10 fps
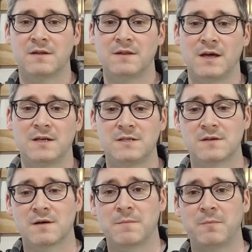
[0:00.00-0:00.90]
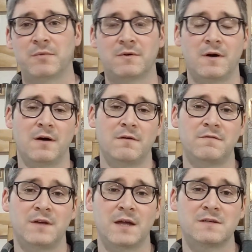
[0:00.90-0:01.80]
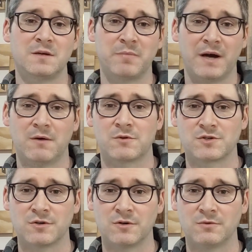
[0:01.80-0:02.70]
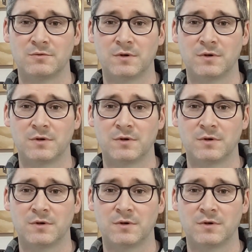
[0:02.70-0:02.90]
And then he's a member of the Antique Power Show